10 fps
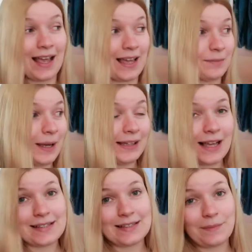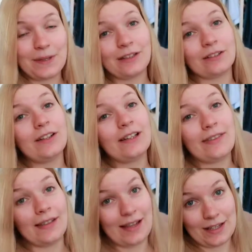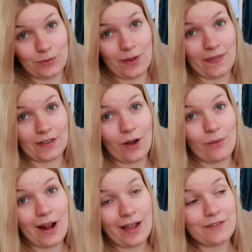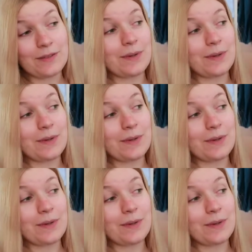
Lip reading: and by last I mean not only the last one that arrived,